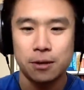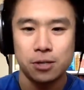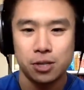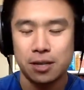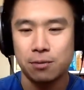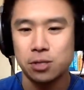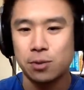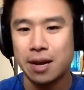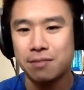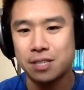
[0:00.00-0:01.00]
So that once
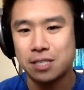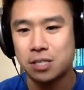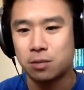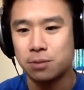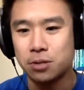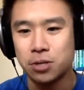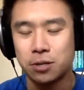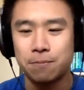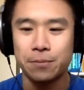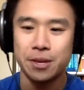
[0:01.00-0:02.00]
we have this
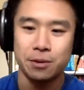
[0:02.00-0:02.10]
distribution,